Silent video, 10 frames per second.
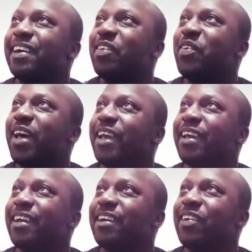I'm like,
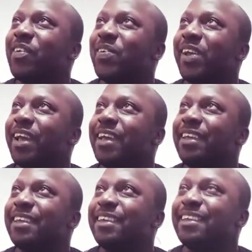okay.
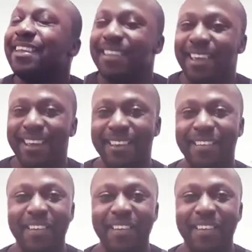Yeah.